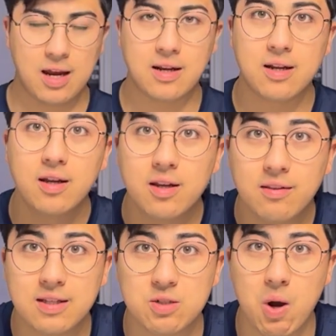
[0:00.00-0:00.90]
And
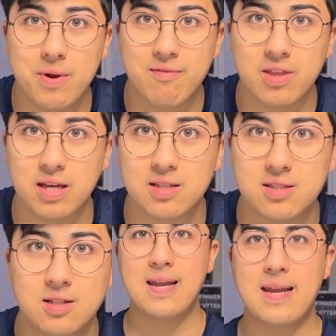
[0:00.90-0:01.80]
this is why we have
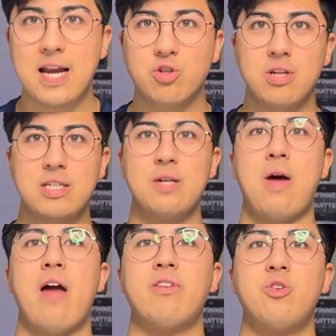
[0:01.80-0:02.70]
this. I naturally did
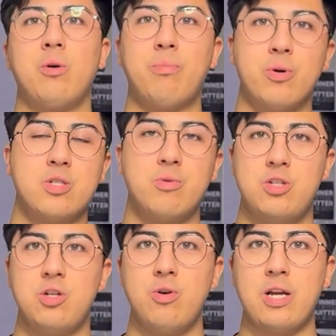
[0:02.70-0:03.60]
what every normal person would
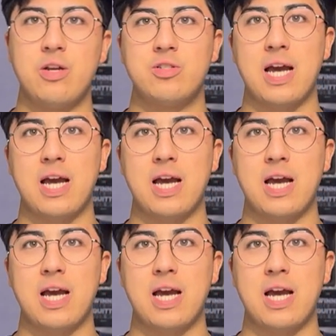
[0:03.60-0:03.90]
do, and I used